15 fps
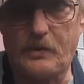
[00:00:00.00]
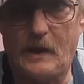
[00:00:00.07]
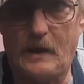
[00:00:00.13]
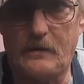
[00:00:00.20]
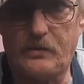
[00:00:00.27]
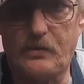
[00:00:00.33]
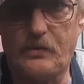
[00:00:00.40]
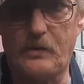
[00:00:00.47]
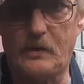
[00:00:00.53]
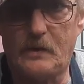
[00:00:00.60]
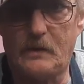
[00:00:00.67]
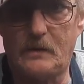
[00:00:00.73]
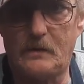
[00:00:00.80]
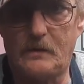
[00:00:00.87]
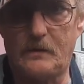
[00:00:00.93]
That's
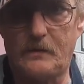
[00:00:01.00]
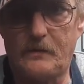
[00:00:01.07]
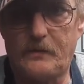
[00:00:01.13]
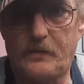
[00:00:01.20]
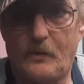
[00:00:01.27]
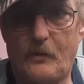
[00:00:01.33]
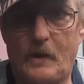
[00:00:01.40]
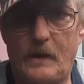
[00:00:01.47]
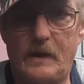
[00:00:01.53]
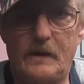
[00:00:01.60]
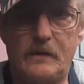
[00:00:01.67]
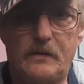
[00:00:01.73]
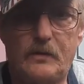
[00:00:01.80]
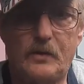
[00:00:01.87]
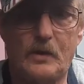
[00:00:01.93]
the one
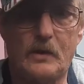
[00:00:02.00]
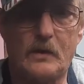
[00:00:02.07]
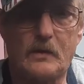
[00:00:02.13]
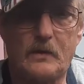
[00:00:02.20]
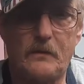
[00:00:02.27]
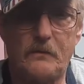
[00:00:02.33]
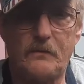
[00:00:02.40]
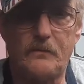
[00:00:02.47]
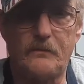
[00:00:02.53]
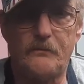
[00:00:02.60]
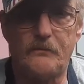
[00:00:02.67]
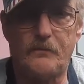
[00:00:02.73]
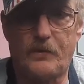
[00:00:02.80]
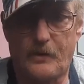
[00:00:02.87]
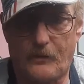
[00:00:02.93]
that took
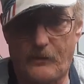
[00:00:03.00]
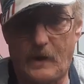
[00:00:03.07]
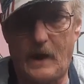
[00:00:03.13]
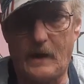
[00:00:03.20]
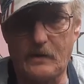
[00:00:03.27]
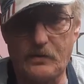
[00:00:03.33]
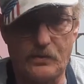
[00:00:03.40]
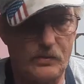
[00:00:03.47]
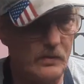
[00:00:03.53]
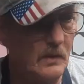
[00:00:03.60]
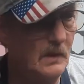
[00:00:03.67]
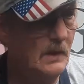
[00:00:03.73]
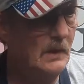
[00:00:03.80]
the Rex.